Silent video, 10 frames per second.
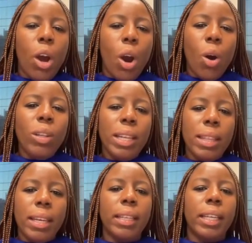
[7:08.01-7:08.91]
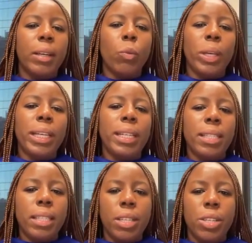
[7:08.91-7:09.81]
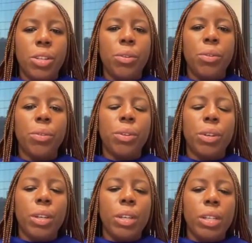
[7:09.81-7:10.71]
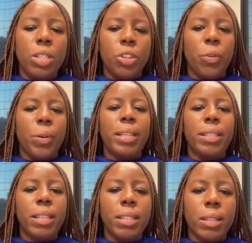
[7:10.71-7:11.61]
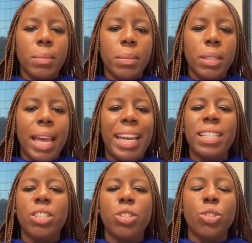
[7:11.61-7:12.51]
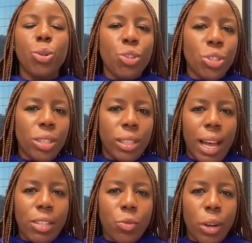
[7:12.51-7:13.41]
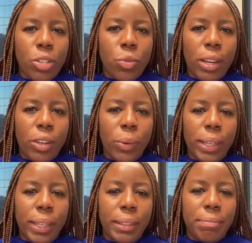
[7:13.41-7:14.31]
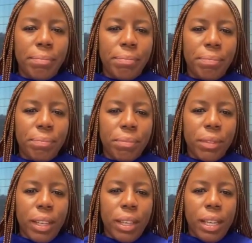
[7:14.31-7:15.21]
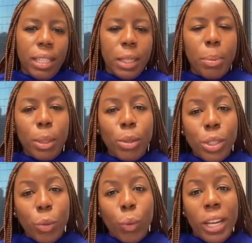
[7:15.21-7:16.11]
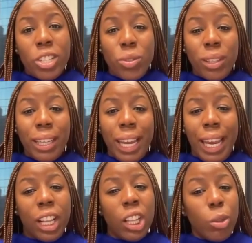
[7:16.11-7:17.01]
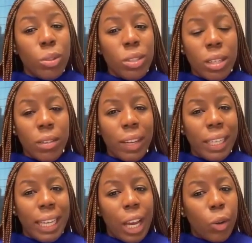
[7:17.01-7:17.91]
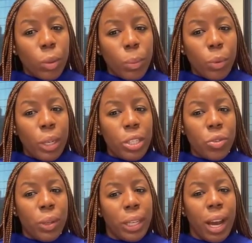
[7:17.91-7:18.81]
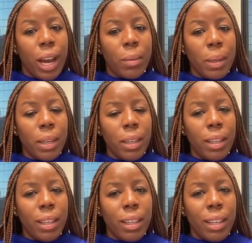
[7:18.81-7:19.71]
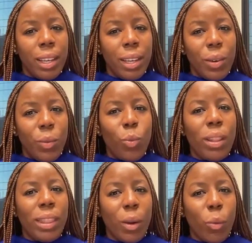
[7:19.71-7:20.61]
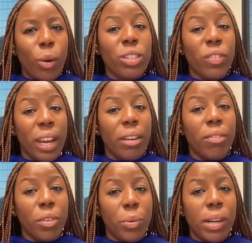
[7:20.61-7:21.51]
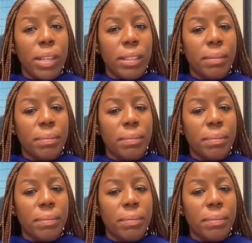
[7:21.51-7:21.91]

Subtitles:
Only then can we continue to create systems that institutionalize racial equity, to build a racially inclusive and equitable regional economy, one that works for everyone,